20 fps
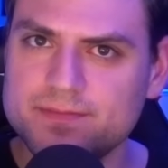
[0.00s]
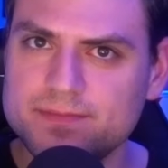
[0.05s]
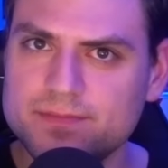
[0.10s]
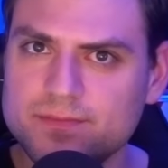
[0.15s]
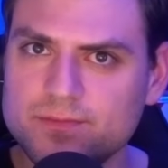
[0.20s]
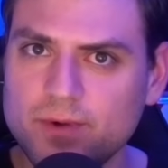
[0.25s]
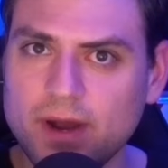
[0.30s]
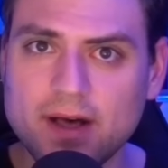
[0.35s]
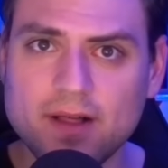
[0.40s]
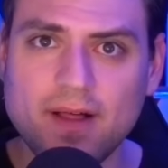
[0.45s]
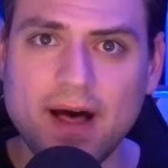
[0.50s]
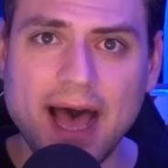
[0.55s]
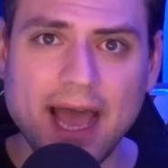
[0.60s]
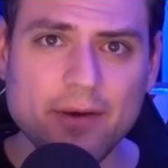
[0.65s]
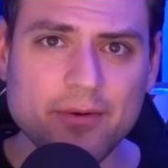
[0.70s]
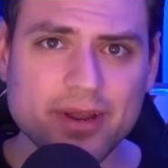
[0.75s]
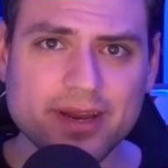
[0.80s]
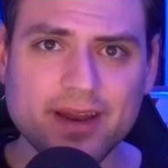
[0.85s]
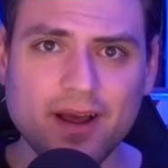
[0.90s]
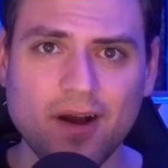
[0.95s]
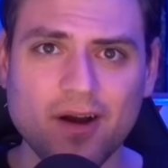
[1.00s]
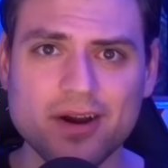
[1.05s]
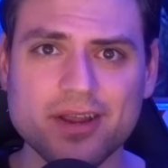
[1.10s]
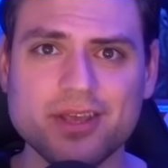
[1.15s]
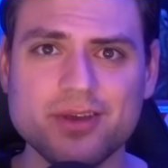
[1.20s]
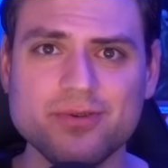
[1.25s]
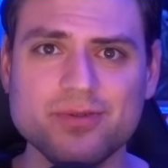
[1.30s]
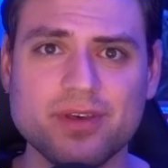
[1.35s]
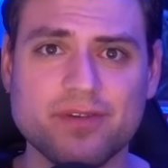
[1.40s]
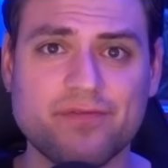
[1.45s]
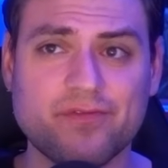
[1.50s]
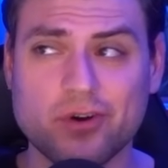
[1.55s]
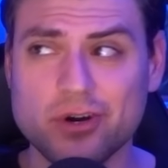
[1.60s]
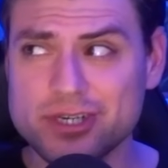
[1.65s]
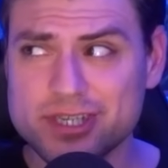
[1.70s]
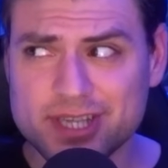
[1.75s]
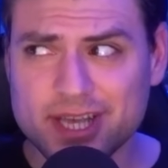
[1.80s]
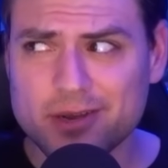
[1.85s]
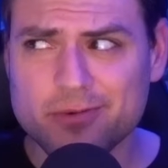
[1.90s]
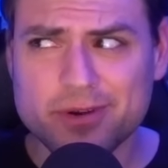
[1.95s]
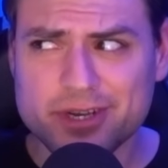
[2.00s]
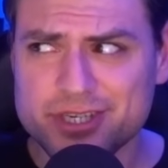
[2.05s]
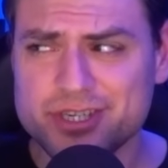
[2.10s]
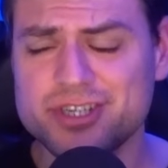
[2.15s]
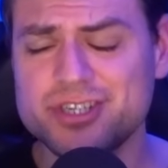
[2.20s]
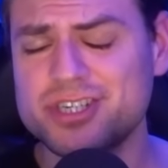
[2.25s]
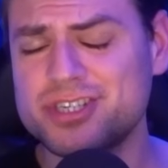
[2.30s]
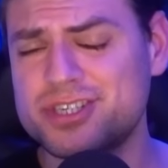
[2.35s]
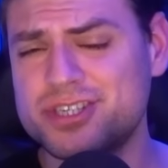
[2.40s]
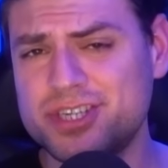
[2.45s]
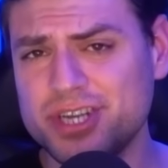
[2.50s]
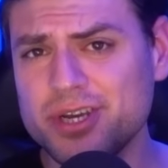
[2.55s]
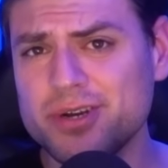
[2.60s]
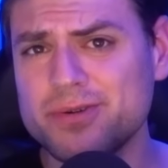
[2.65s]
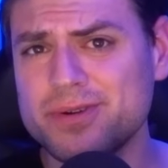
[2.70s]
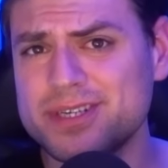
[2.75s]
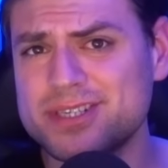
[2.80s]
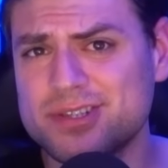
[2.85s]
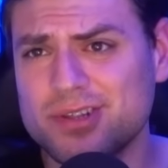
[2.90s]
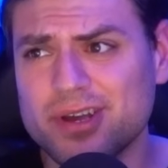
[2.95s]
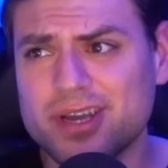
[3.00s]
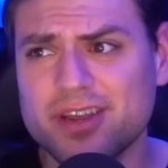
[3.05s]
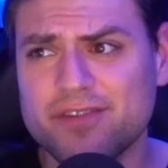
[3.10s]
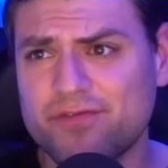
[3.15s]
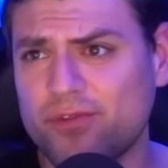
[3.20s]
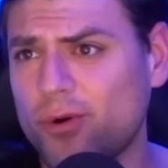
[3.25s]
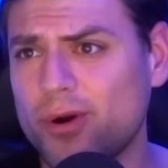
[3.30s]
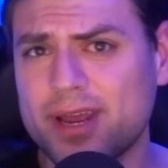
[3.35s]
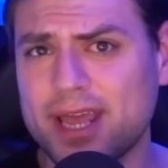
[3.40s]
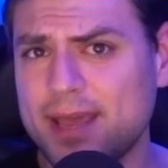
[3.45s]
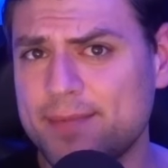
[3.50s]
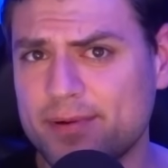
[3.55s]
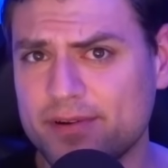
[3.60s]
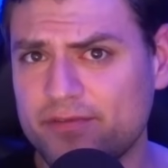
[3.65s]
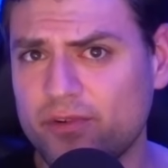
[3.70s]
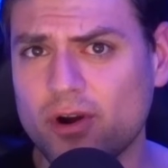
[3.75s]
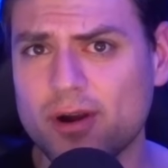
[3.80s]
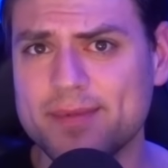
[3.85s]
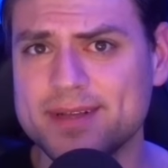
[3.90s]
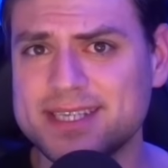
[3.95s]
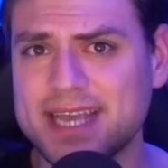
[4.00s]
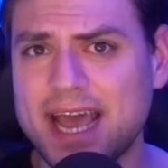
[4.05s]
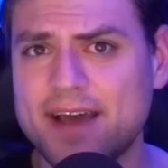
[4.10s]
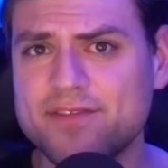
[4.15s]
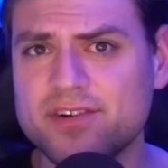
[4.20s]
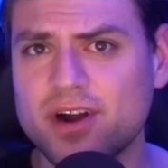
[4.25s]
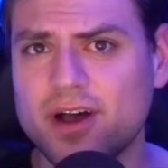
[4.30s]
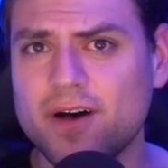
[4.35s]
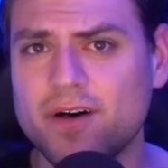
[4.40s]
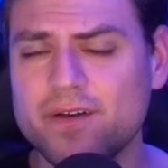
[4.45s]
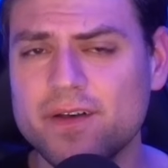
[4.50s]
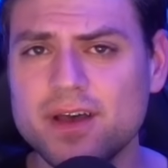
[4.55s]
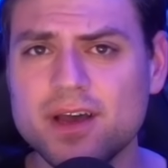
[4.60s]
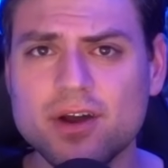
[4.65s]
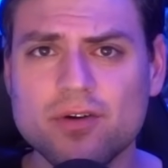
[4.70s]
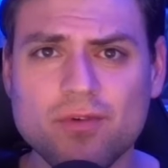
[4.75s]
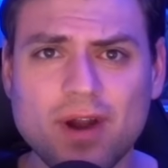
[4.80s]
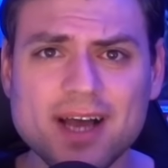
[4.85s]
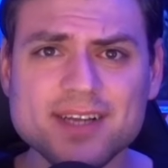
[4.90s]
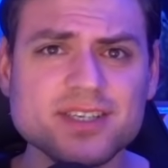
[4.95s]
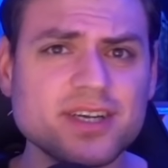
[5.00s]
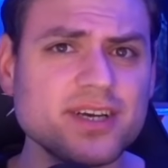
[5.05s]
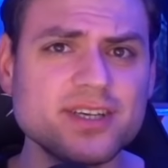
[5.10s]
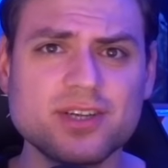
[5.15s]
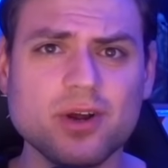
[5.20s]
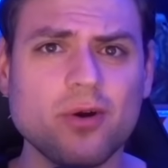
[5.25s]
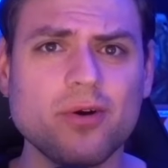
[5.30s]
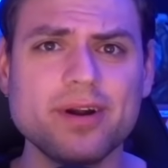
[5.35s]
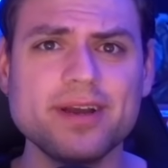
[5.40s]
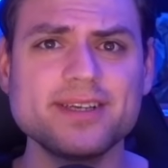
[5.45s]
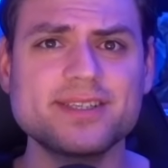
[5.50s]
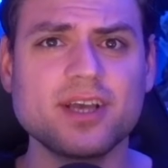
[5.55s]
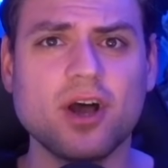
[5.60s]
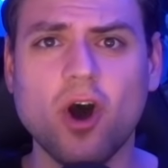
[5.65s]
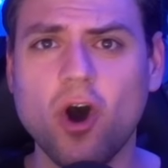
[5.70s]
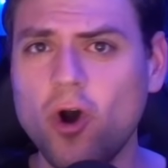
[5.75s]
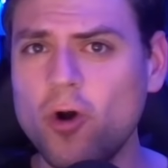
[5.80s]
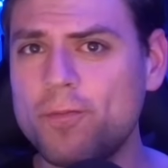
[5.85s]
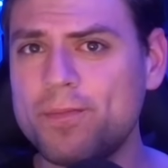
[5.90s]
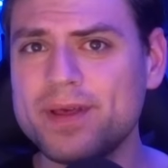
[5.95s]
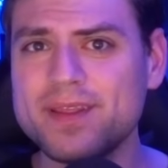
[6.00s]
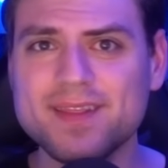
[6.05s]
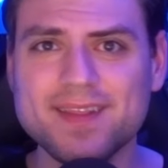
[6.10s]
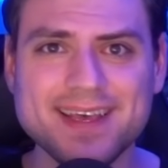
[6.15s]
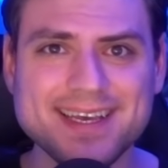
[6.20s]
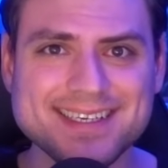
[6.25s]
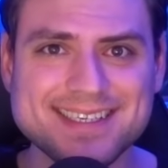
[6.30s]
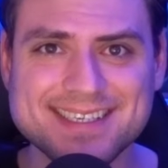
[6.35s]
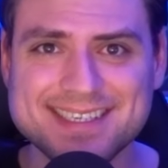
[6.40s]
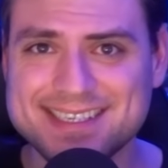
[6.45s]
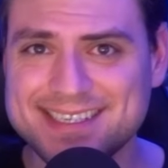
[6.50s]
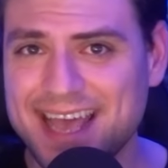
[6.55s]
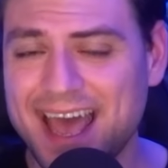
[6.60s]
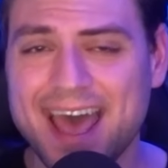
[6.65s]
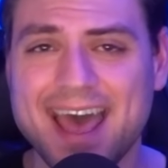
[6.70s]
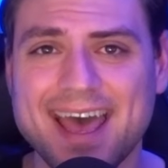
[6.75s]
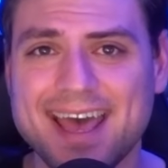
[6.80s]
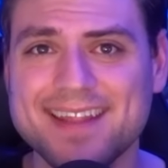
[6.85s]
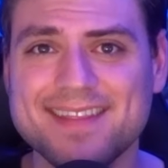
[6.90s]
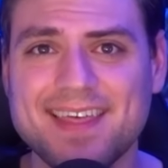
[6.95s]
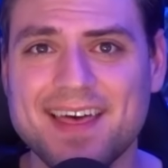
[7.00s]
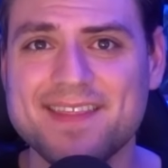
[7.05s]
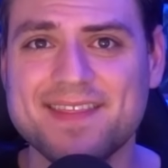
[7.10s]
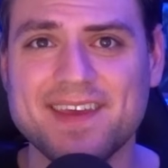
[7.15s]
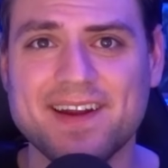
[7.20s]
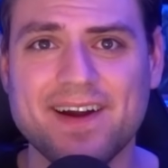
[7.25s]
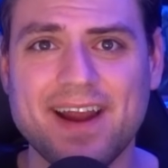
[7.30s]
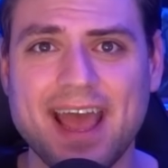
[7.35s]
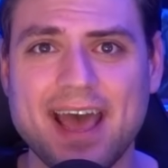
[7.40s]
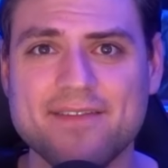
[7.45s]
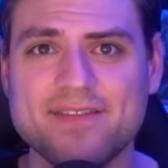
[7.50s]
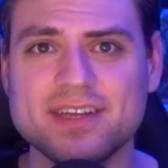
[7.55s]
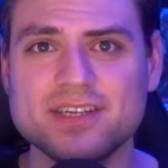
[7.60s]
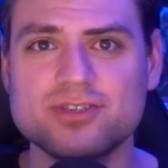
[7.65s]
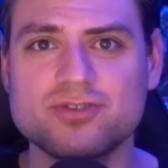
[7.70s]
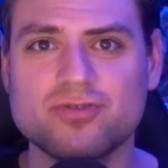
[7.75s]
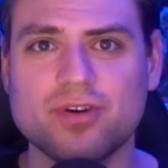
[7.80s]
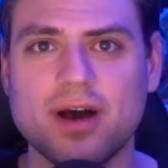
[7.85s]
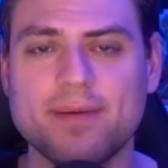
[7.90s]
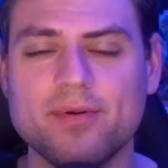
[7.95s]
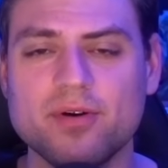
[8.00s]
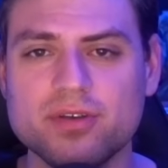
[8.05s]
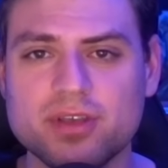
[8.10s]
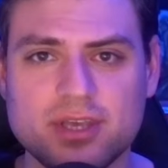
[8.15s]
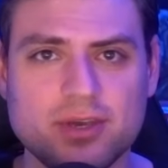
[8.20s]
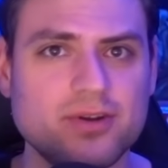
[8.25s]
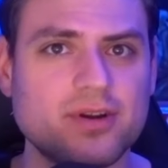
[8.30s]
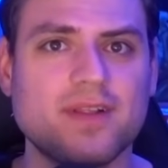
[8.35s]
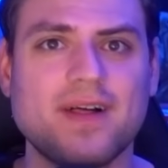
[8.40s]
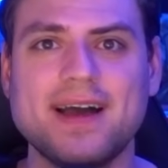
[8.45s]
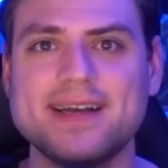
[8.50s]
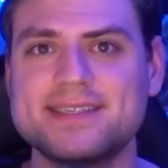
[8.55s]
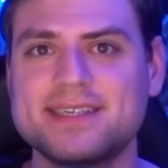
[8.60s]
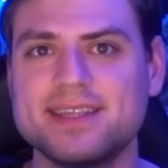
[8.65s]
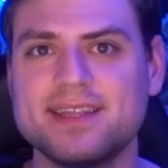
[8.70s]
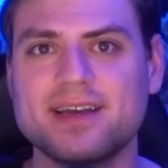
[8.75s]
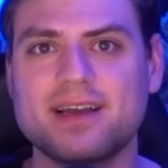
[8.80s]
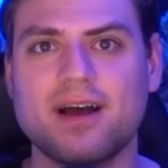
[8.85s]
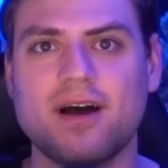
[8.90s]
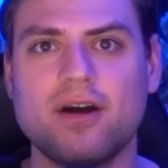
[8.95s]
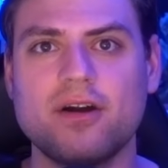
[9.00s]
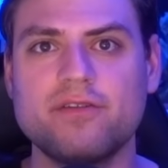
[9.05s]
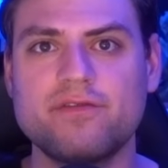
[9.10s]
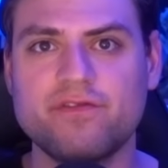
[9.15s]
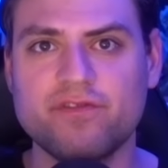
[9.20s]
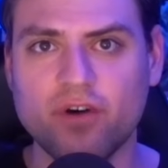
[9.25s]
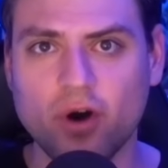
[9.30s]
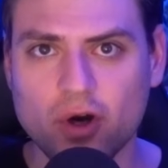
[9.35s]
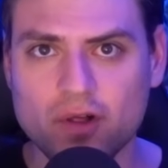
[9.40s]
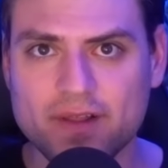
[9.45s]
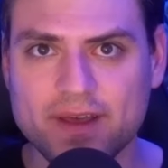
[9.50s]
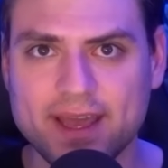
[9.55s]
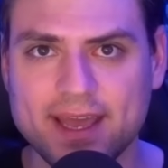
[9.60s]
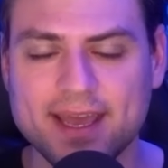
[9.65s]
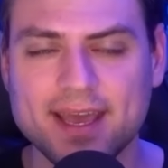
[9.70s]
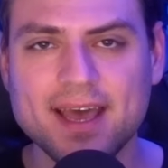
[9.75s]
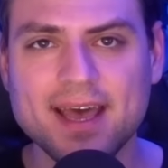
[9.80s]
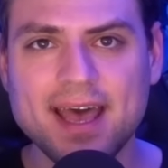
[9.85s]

Well, I would argue the first thing we should just do is look at 4K performance. After all, Raja Koduri's openly said that they're having trouble utilizing the card fully.